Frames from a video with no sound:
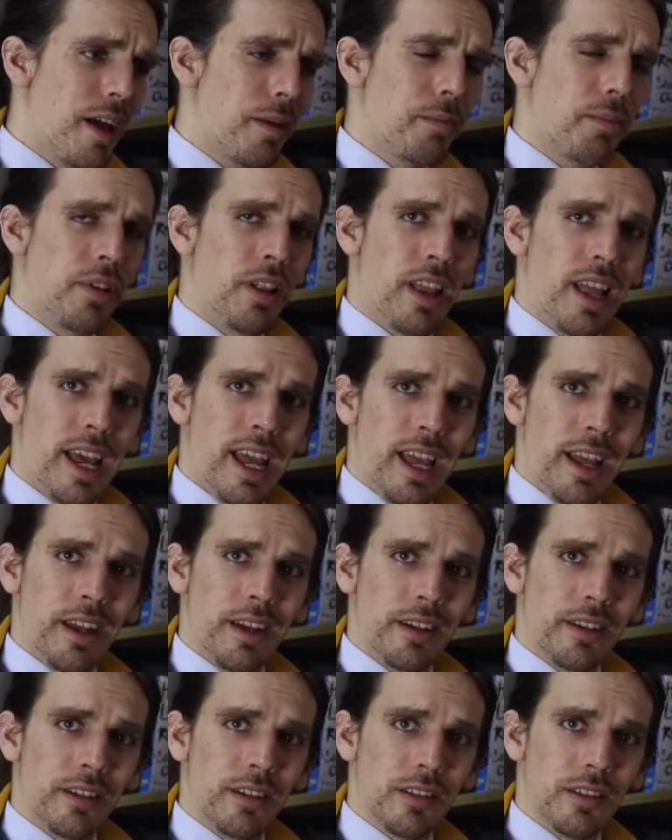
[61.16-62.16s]
at
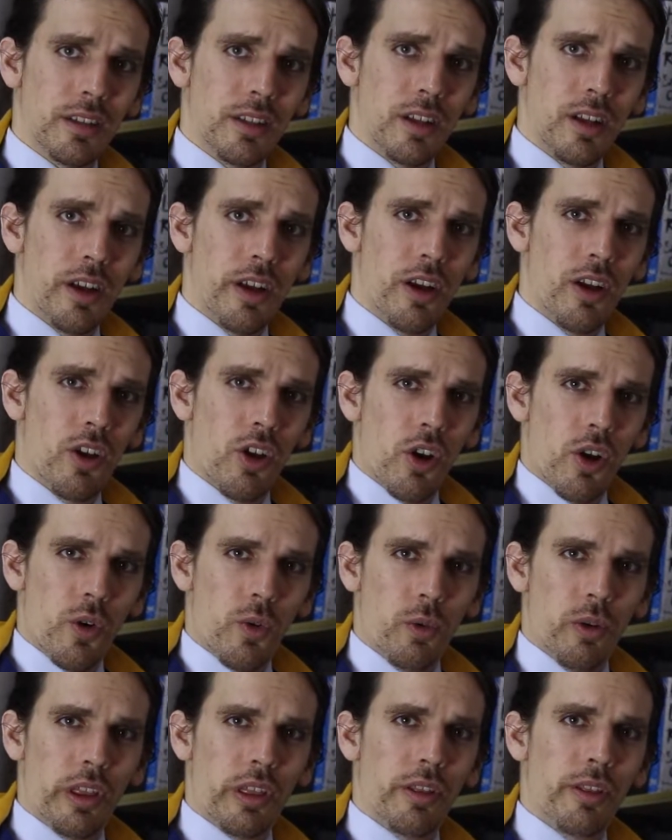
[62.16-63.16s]
play
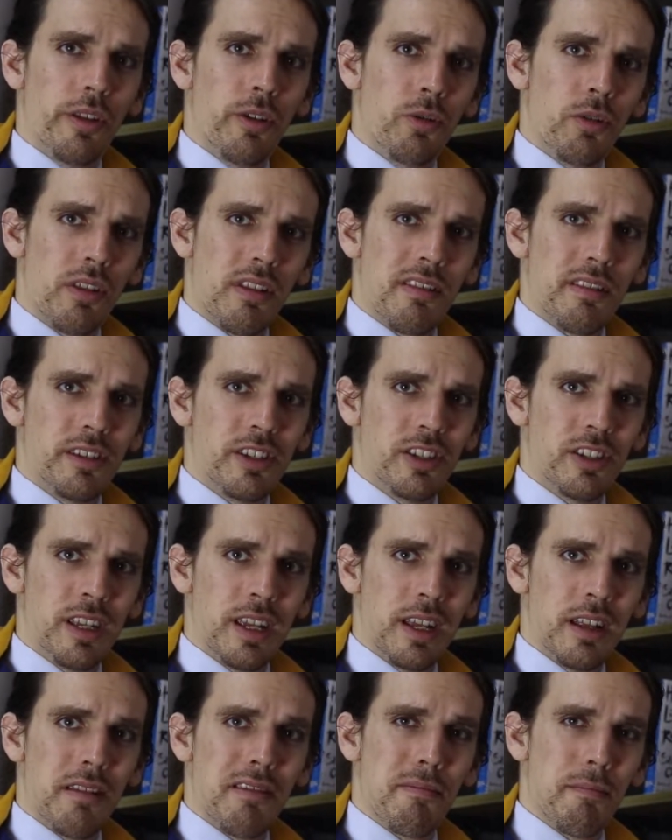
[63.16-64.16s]
with Liu
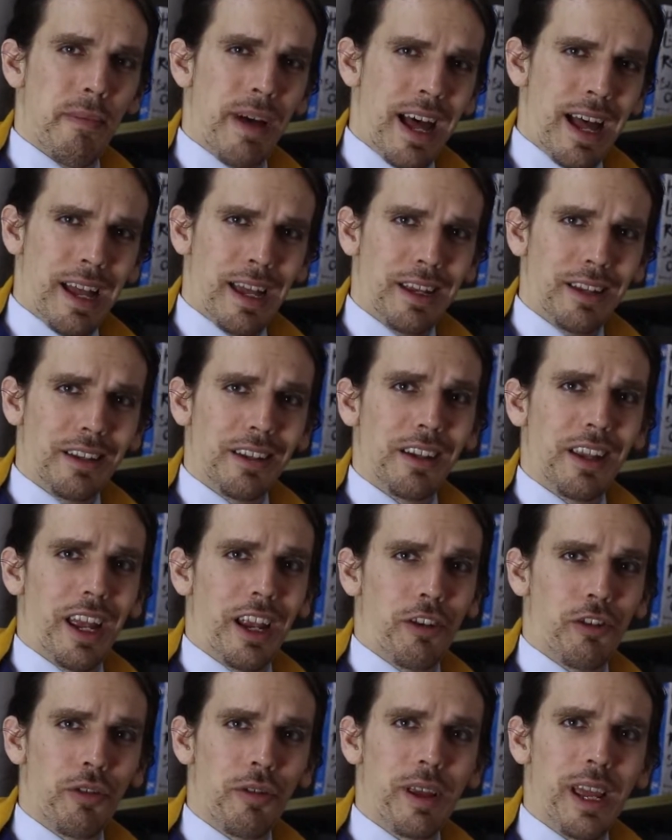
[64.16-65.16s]
Cixin's mind
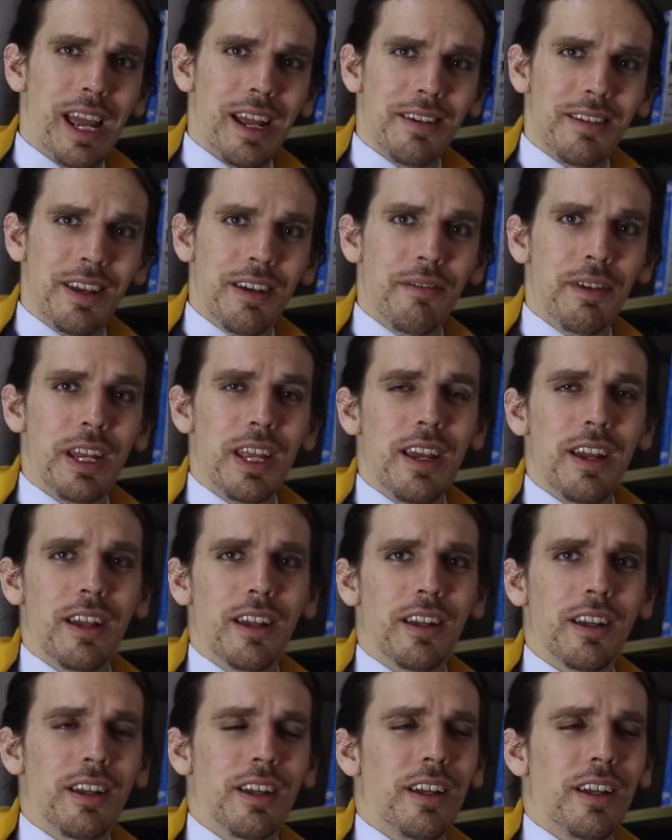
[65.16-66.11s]
and creativity